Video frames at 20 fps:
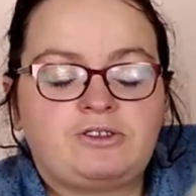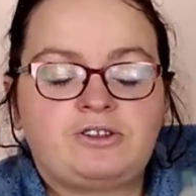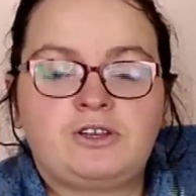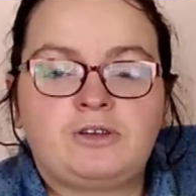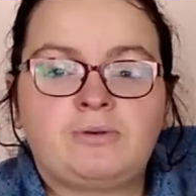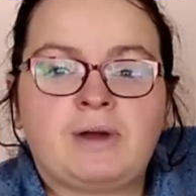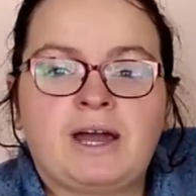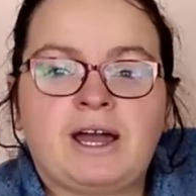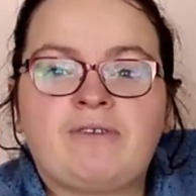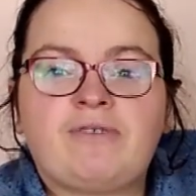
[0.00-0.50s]
do
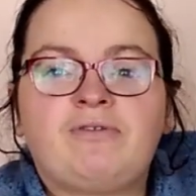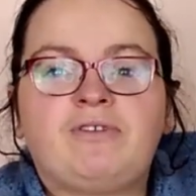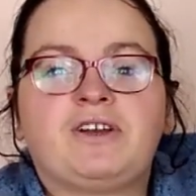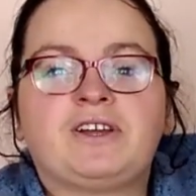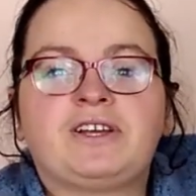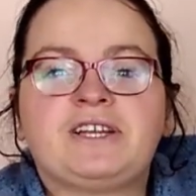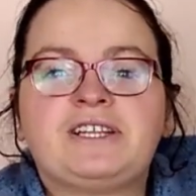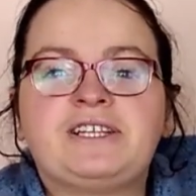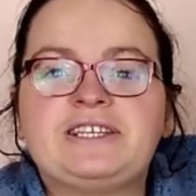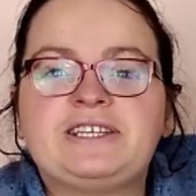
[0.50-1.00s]
you have
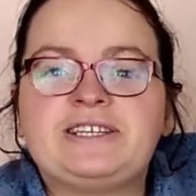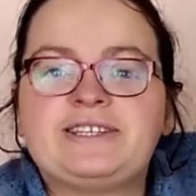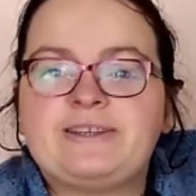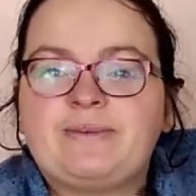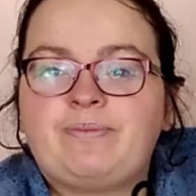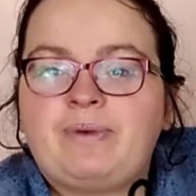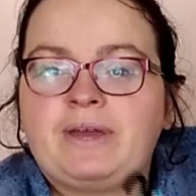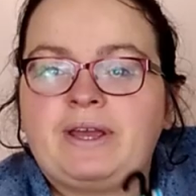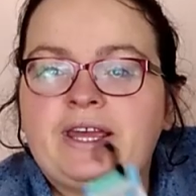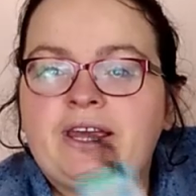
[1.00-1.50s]
like a
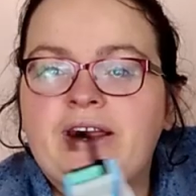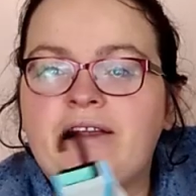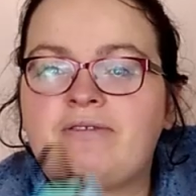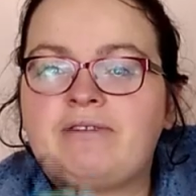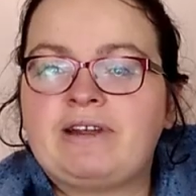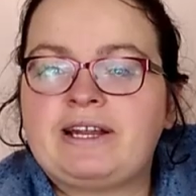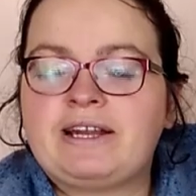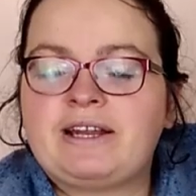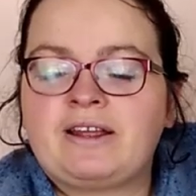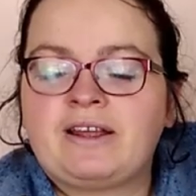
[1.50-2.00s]

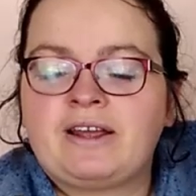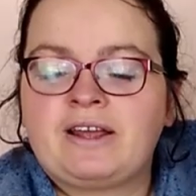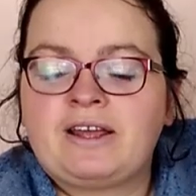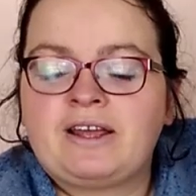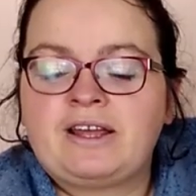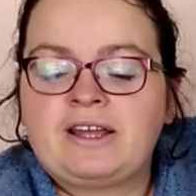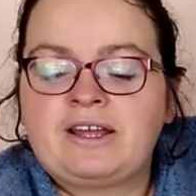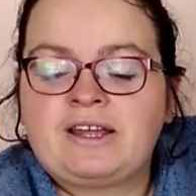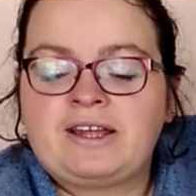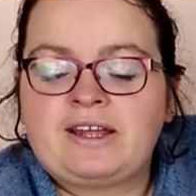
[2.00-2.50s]
disappearing
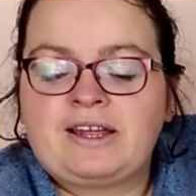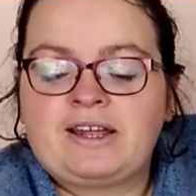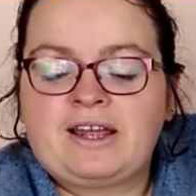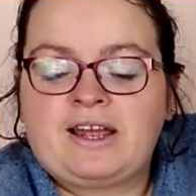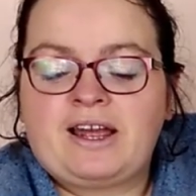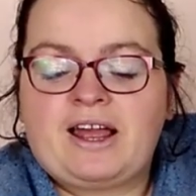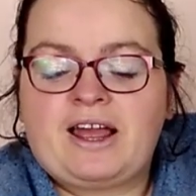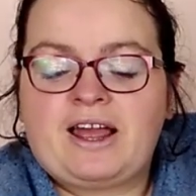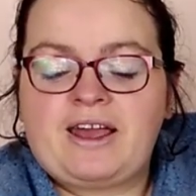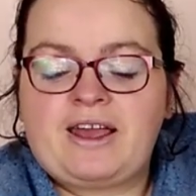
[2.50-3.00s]

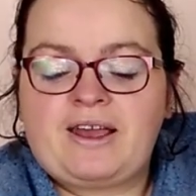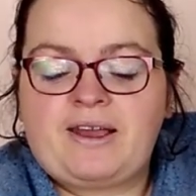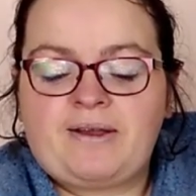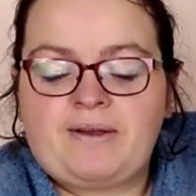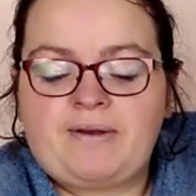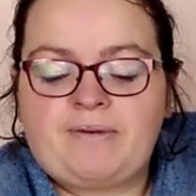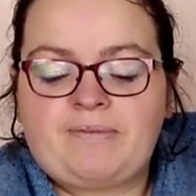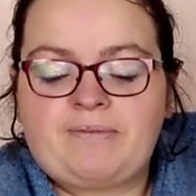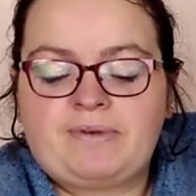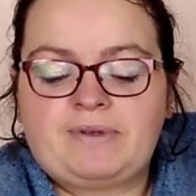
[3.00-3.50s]

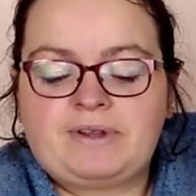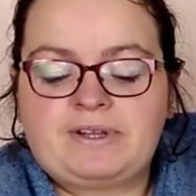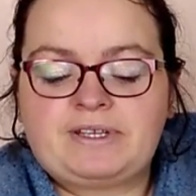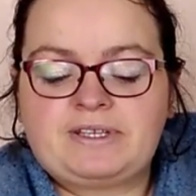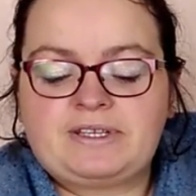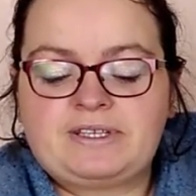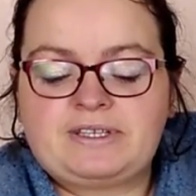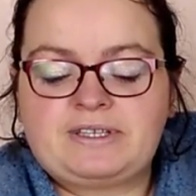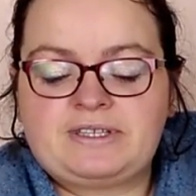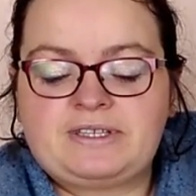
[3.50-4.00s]
um
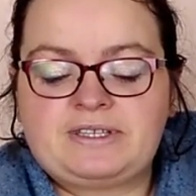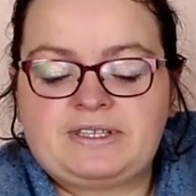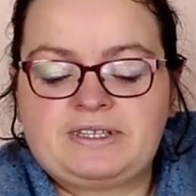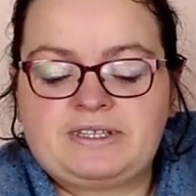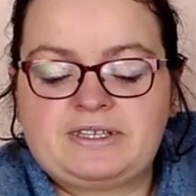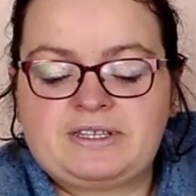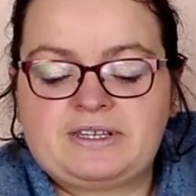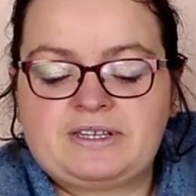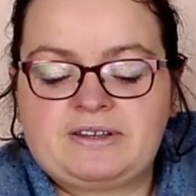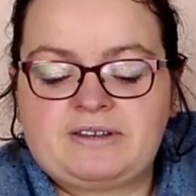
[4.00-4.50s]

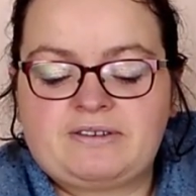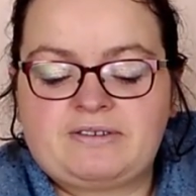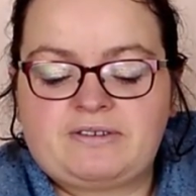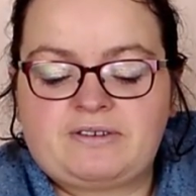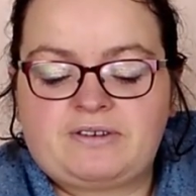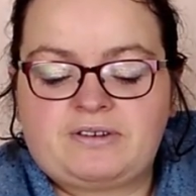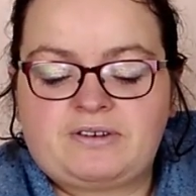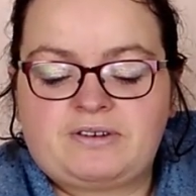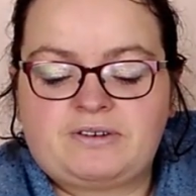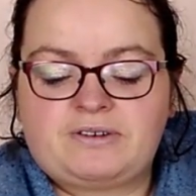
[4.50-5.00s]

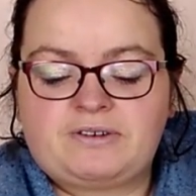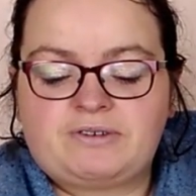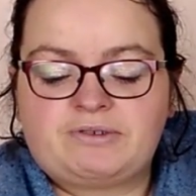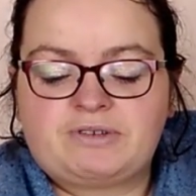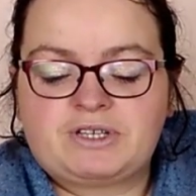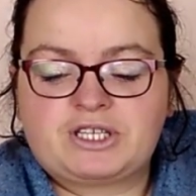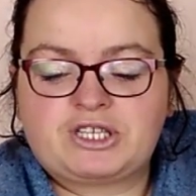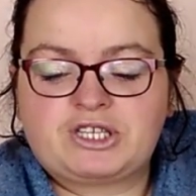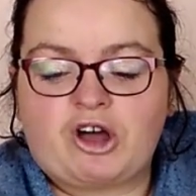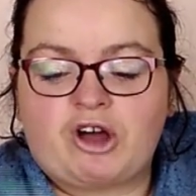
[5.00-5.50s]
oh,
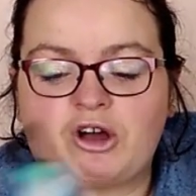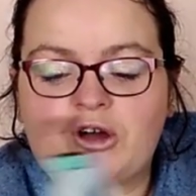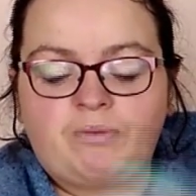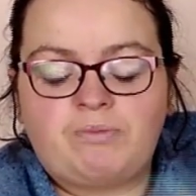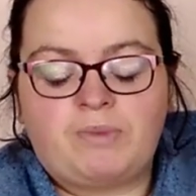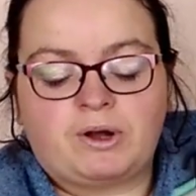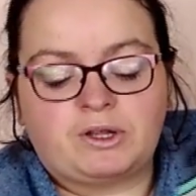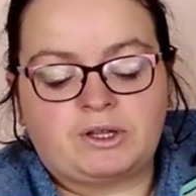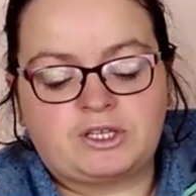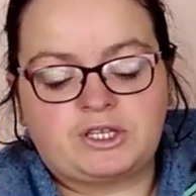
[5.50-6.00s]
sock
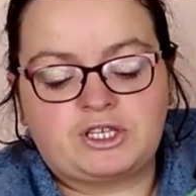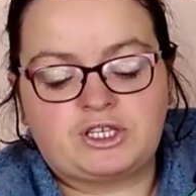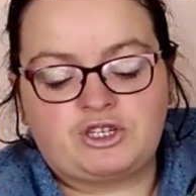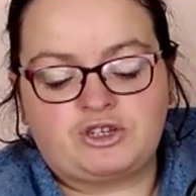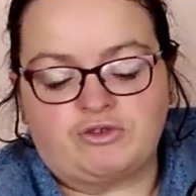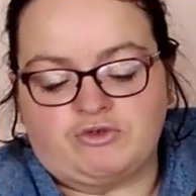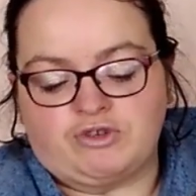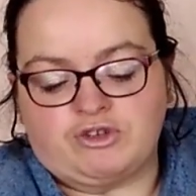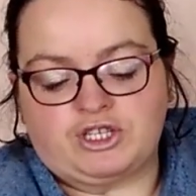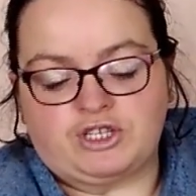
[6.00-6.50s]

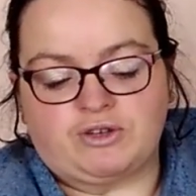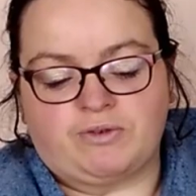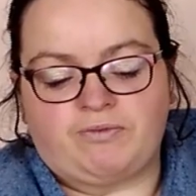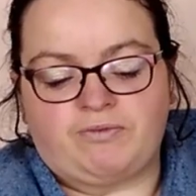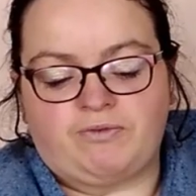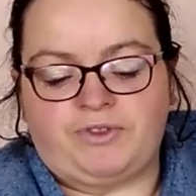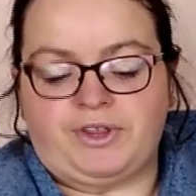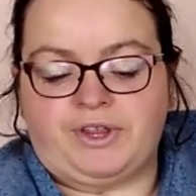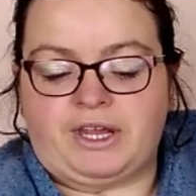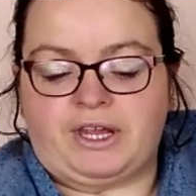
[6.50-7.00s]
monster or
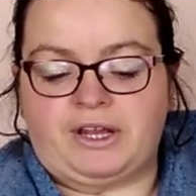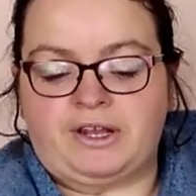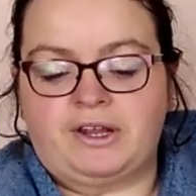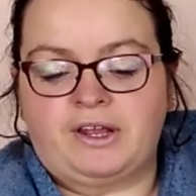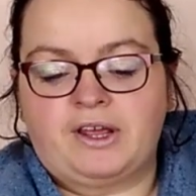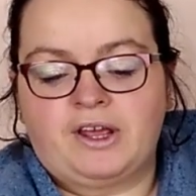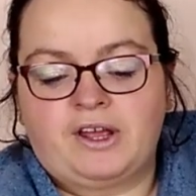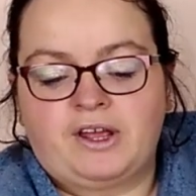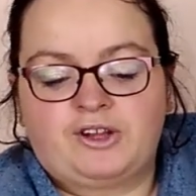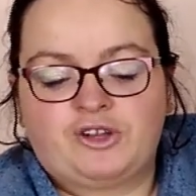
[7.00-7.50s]
something?
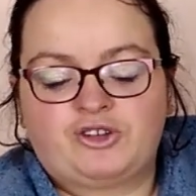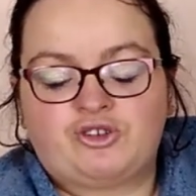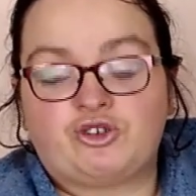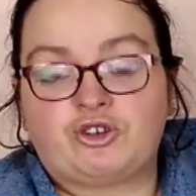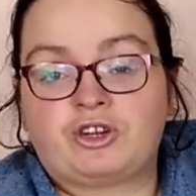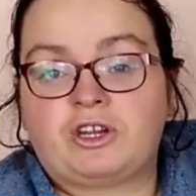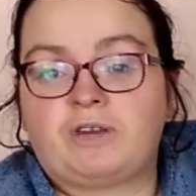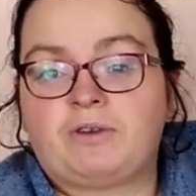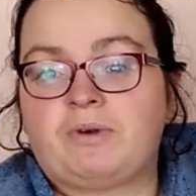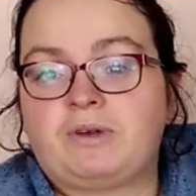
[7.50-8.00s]

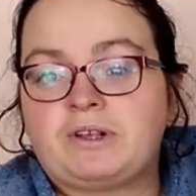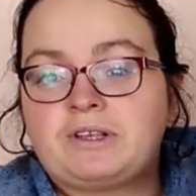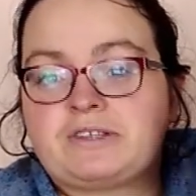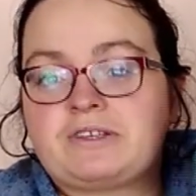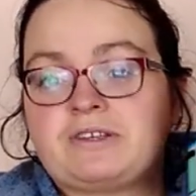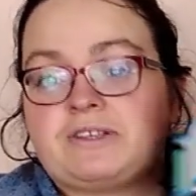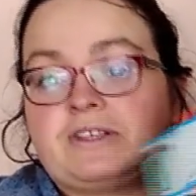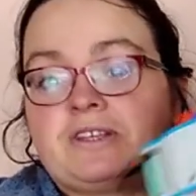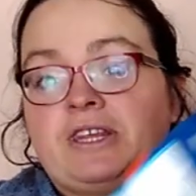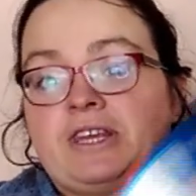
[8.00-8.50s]
Talking of
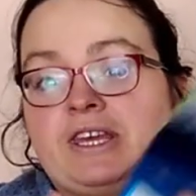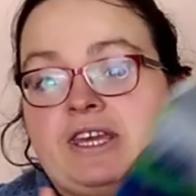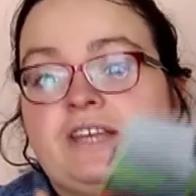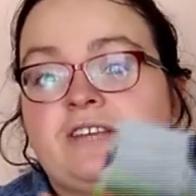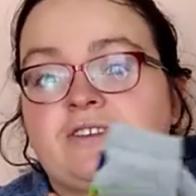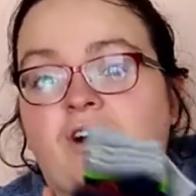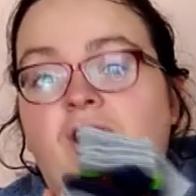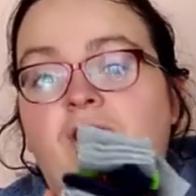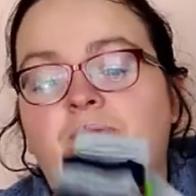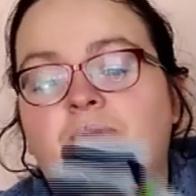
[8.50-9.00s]
monsters,
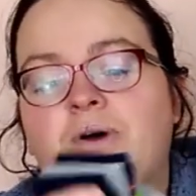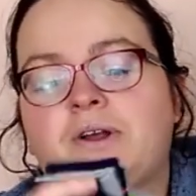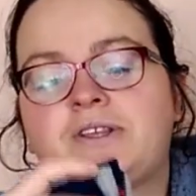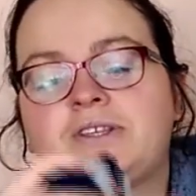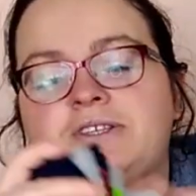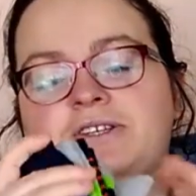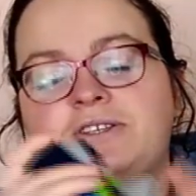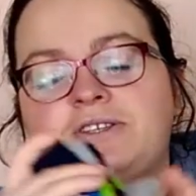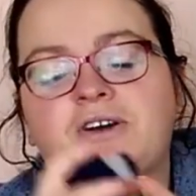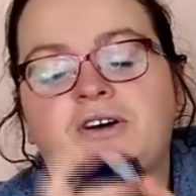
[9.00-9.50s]
these are
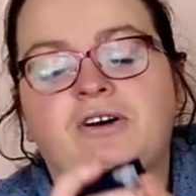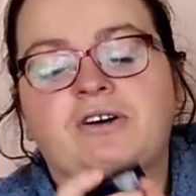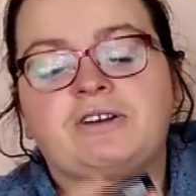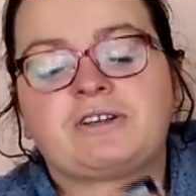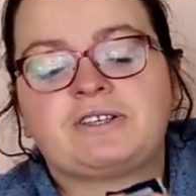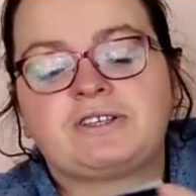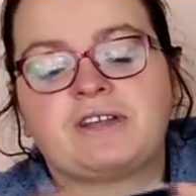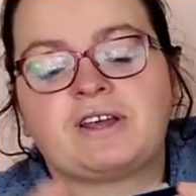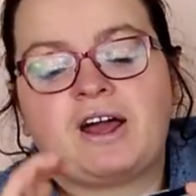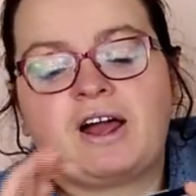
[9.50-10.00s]
monster
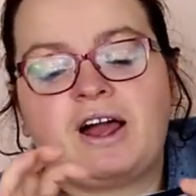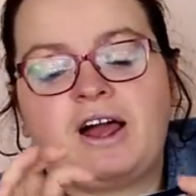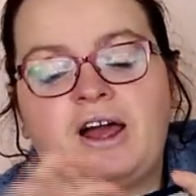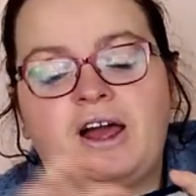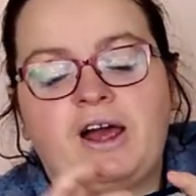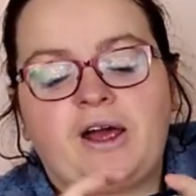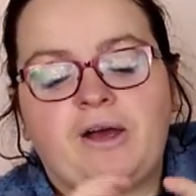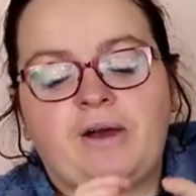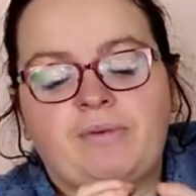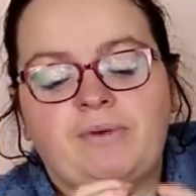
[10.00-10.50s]
socks.
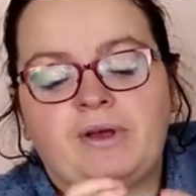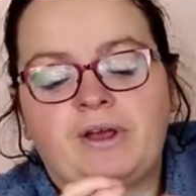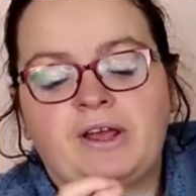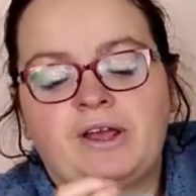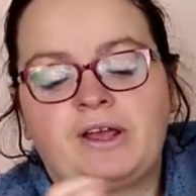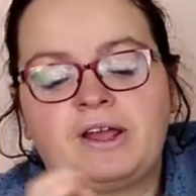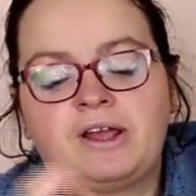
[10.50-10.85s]
Um,